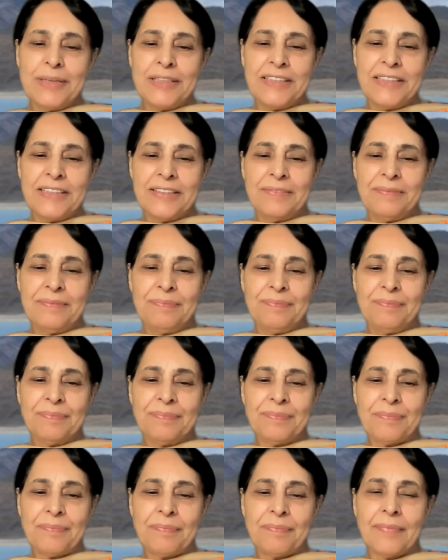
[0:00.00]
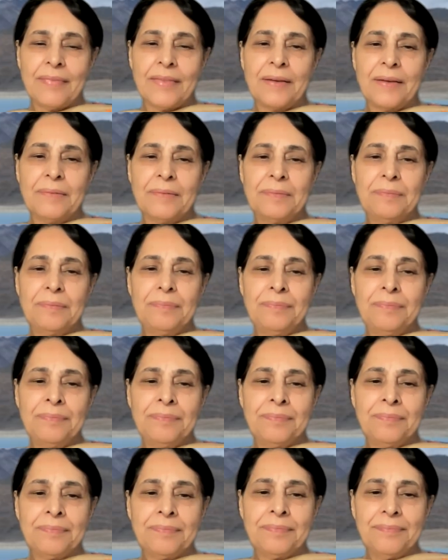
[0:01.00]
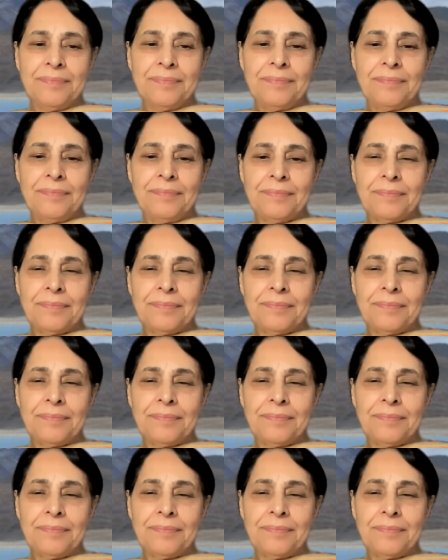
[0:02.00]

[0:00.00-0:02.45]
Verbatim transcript: much yeah, and the